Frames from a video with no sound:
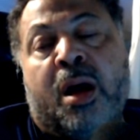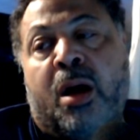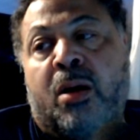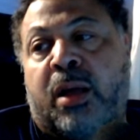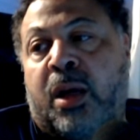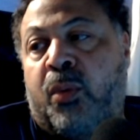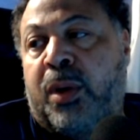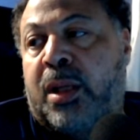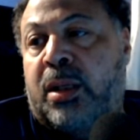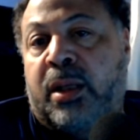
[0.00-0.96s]
Okay, we
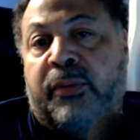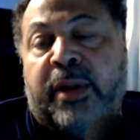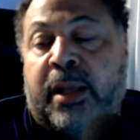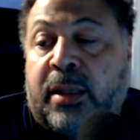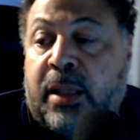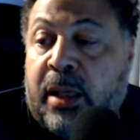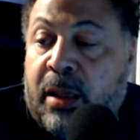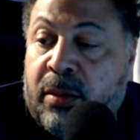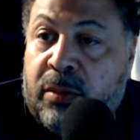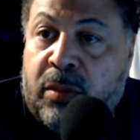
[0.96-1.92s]
can leave that
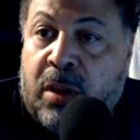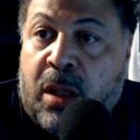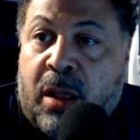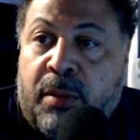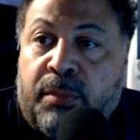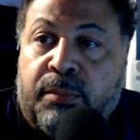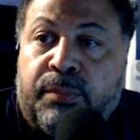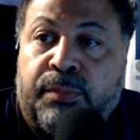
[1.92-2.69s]
there. Um,